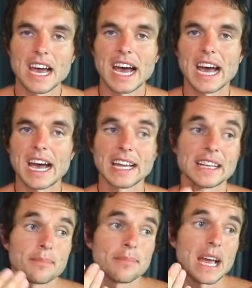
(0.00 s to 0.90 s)

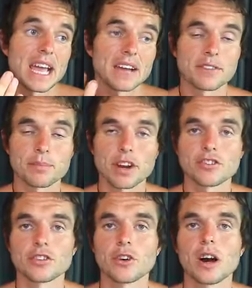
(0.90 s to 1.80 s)
and may have
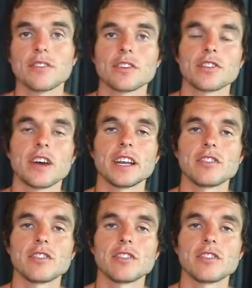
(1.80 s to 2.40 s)
depression or other certain